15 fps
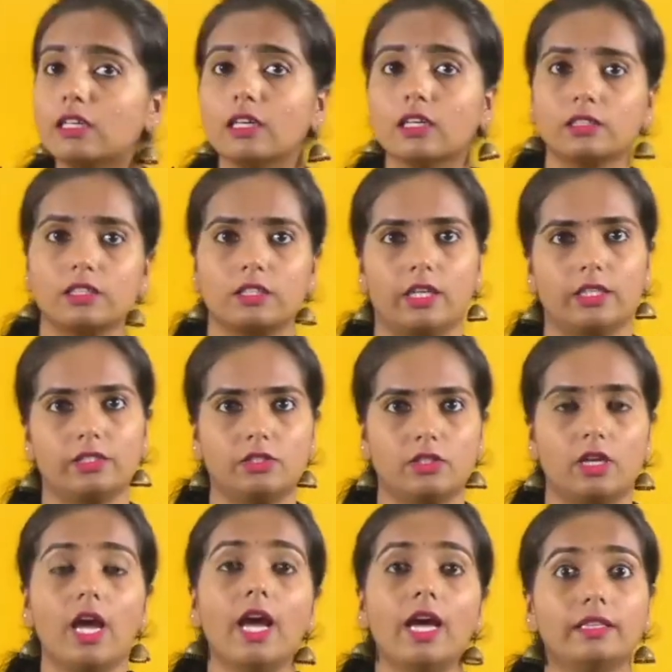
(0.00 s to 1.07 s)
Earth's crust,
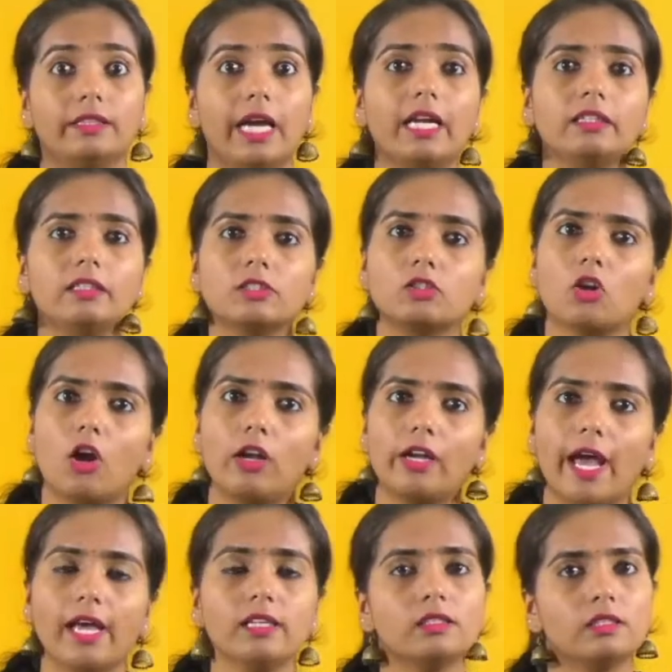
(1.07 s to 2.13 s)
that is called
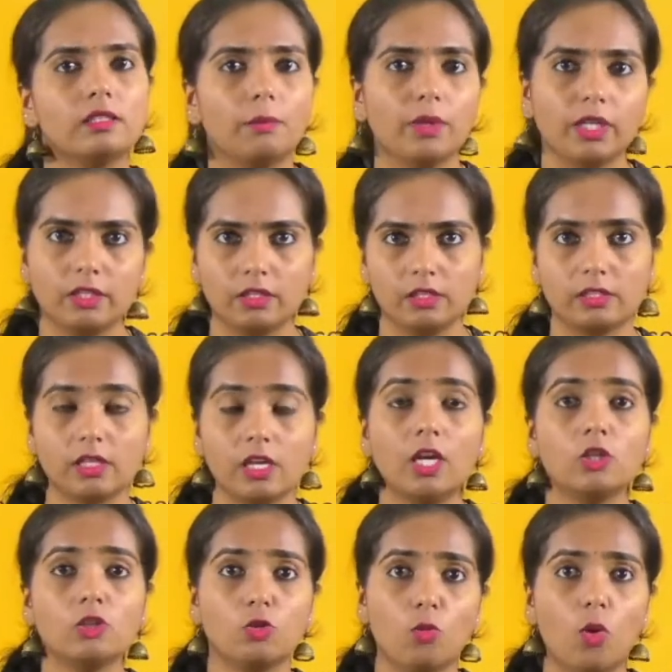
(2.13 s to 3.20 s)
as minerals.
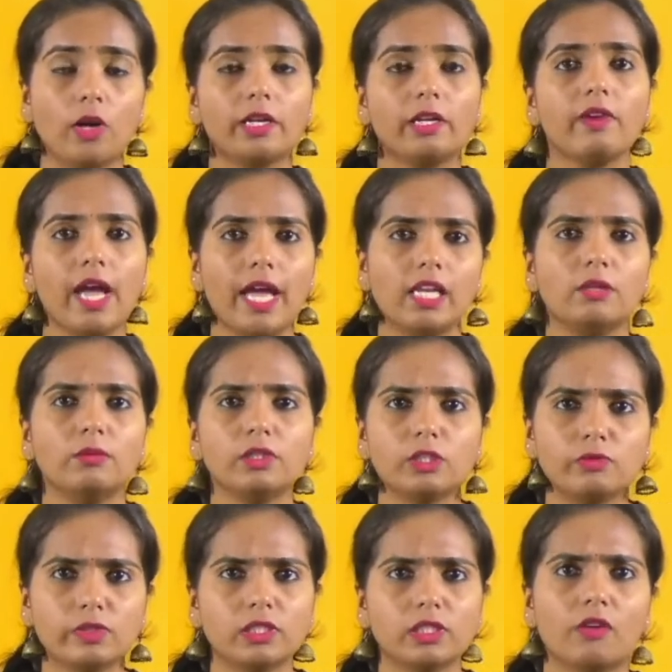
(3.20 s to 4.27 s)
So whatever elements
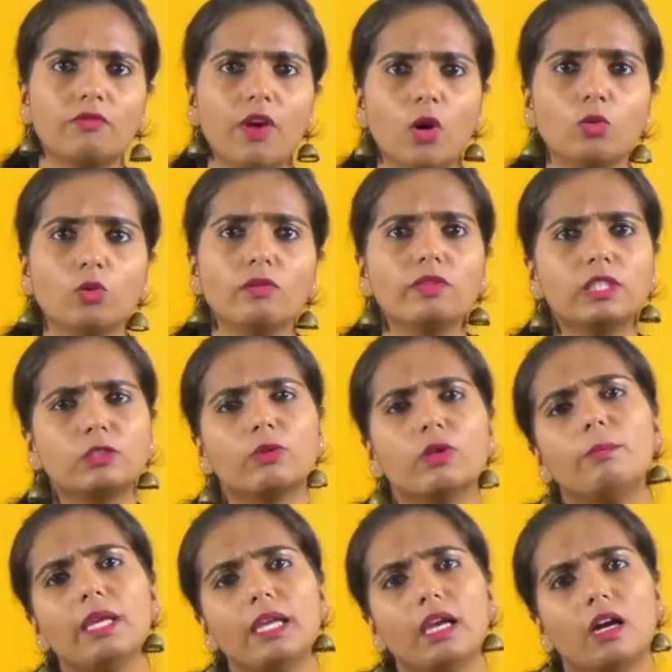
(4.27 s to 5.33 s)
which are found, which will
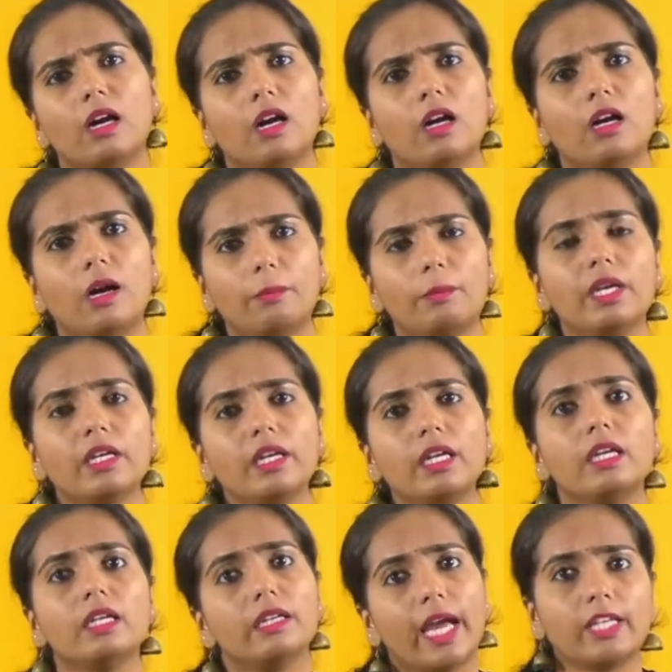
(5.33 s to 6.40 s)
be appearing
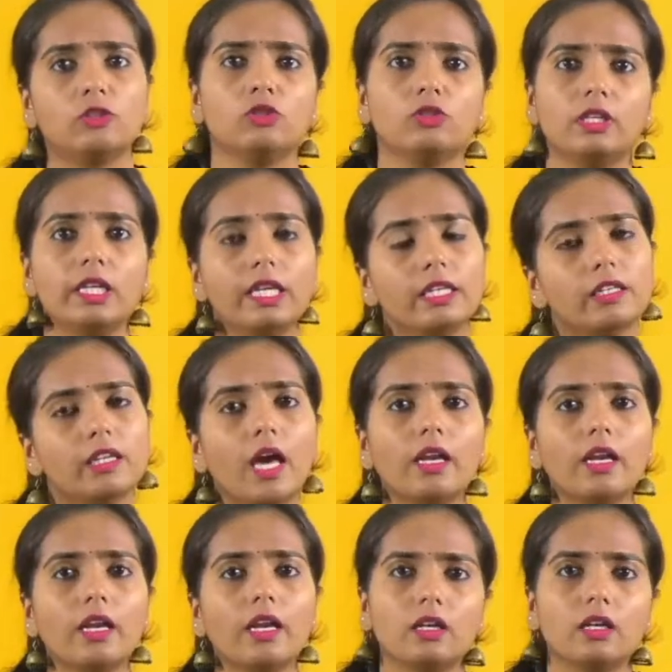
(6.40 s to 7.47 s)
naturally in our
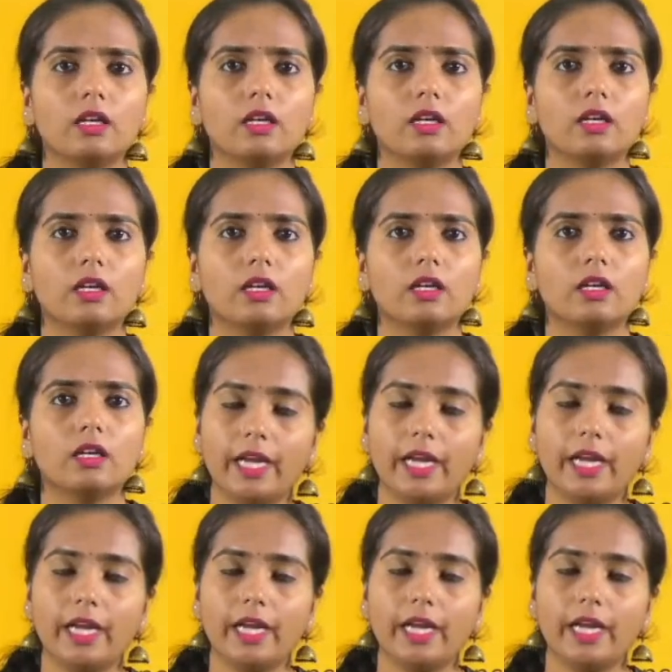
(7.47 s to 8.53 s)
Earth, right,
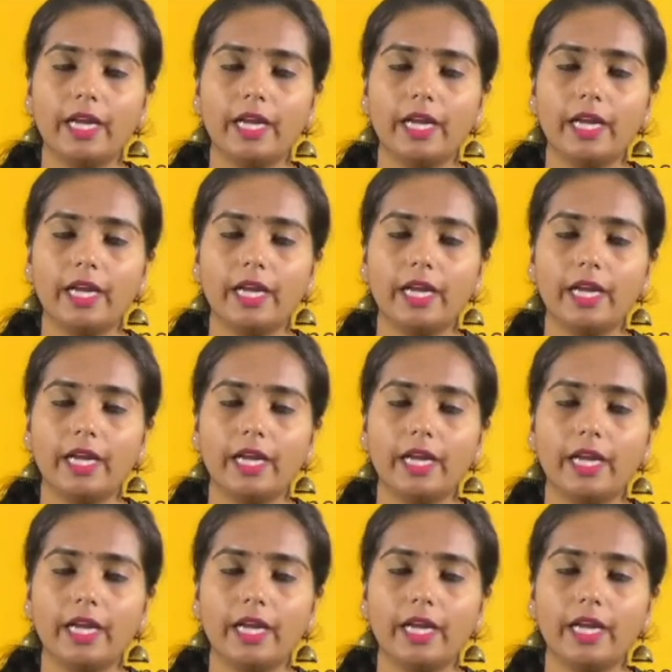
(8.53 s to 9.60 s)
in our Earth's crust,
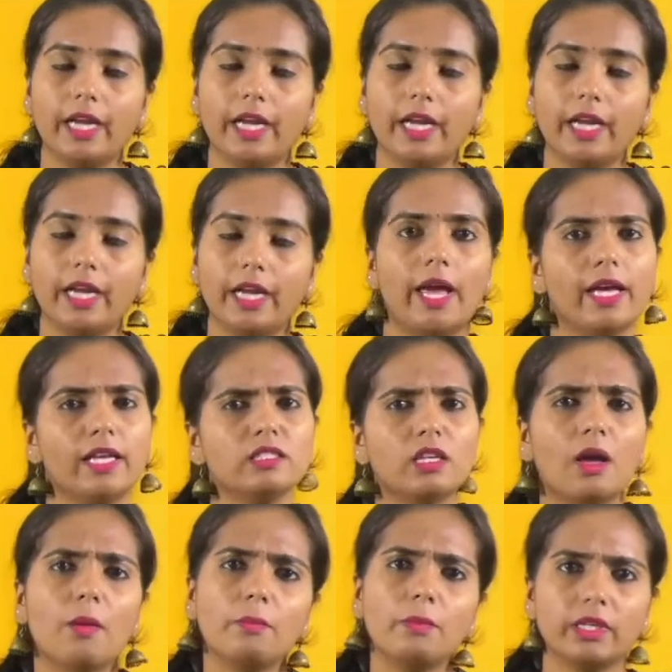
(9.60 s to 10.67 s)
that is called as
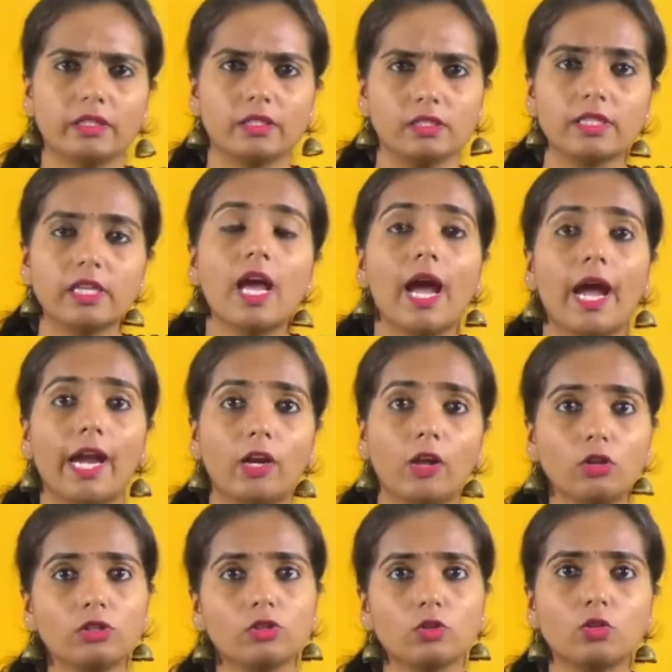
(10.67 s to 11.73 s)
minerals. And
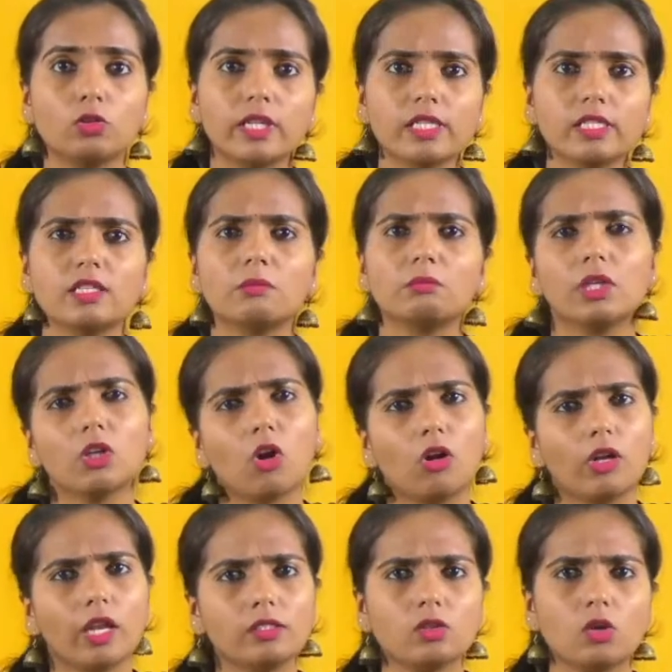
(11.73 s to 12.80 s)
also there is something called
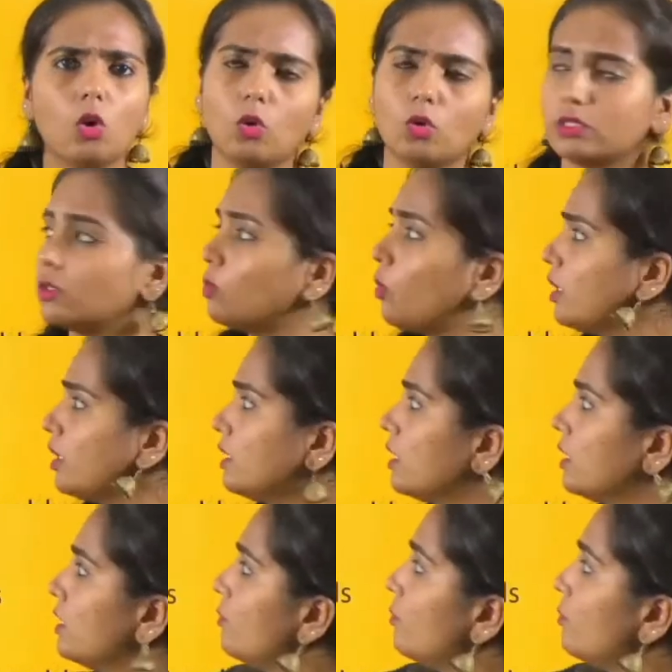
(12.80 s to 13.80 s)
as ores. What is it?